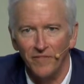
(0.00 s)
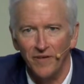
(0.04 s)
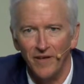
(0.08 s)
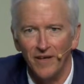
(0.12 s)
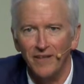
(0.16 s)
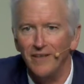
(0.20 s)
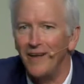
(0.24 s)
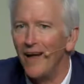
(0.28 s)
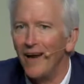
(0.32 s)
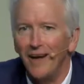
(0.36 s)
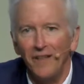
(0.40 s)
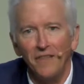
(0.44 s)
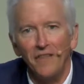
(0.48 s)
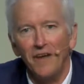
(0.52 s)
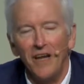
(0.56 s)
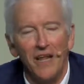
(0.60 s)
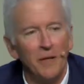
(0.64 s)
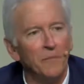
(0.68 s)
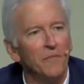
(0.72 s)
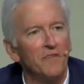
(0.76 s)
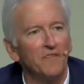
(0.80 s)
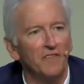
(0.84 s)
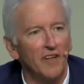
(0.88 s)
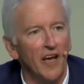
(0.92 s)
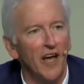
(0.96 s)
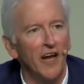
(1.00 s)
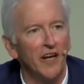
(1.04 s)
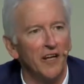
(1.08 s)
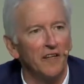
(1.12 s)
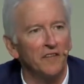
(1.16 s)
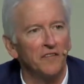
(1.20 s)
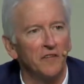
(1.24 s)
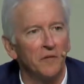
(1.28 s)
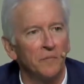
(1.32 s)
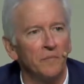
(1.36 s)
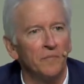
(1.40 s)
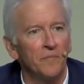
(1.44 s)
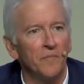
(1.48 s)
and not in the name of
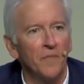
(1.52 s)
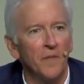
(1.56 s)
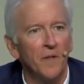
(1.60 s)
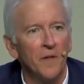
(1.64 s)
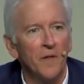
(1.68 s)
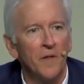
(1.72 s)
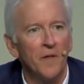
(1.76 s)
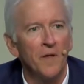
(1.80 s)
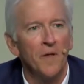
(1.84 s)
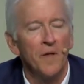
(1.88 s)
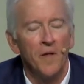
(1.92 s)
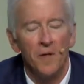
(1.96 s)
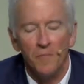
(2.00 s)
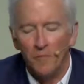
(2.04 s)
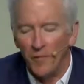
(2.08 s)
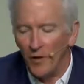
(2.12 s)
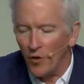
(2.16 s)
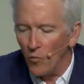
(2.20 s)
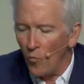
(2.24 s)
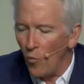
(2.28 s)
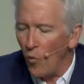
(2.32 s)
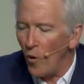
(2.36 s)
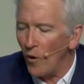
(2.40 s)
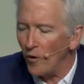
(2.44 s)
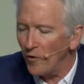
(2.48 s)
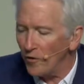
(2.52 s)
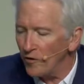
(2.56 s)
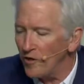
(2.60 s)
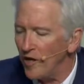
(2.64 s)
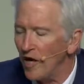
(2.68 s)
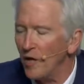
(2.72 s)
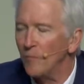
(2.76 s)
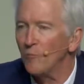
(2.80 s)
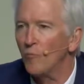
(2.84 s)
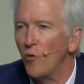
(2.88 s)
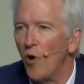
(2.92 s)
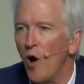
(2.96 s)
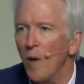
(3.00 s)
Zionism, but a
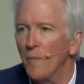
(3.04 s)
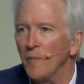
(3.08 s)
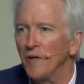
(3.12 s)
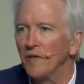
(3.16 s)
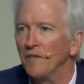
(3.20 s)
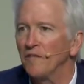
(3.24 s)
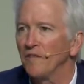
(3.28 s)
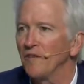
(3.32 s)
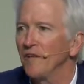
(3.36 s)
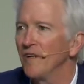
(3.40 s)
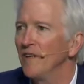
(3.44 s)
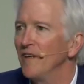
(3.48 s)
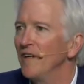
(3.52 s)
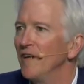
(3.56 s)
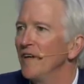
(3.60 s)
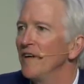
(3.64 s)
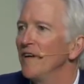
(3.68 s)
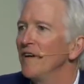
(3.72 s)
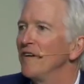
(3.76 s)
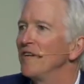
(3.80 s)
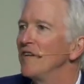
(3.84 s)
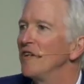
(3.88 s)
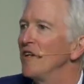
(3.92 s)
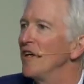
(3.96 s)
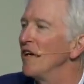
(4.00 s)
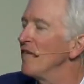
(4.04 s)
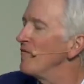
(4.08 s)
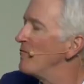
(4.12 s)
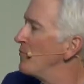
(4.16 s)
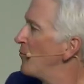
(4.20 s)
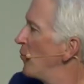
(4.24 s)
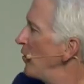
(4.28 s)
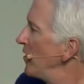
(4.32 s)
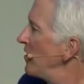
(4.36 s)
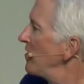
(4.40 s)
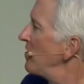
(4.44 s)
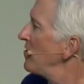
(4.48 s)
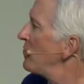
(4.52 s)
watered-down promise to give
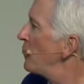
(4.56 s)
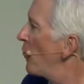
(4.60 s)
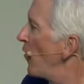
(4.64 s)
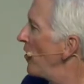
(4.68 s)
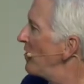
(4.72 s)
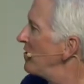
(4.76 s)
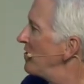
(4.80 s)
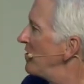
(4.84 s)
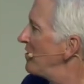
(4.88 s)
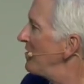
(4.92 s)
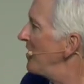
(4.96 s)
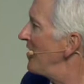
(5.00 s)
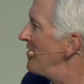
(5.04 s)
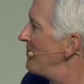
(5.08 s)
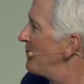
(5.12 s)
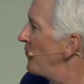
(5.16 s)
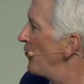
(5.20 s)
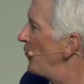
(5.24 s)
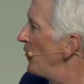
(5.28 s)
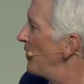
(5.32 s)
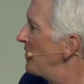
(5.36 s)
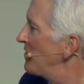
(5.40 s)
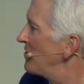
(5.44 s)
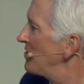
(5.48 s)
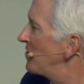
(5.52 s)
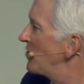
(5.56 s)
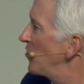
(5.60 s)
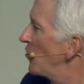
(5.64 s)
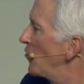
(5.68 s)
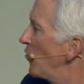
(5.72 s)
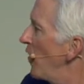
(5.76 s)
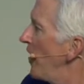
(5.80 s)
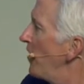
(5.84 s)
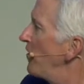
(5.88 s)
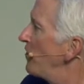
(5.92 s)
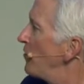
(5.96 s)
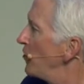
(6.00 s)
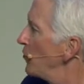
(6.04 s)
Britain's best influence to
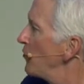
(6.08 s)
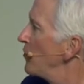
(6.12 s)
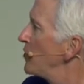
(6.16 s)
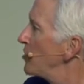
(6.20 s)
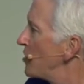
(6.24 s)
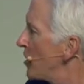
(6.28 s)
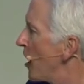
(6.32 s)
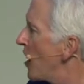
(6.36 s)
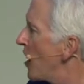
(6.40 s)
create a Jewish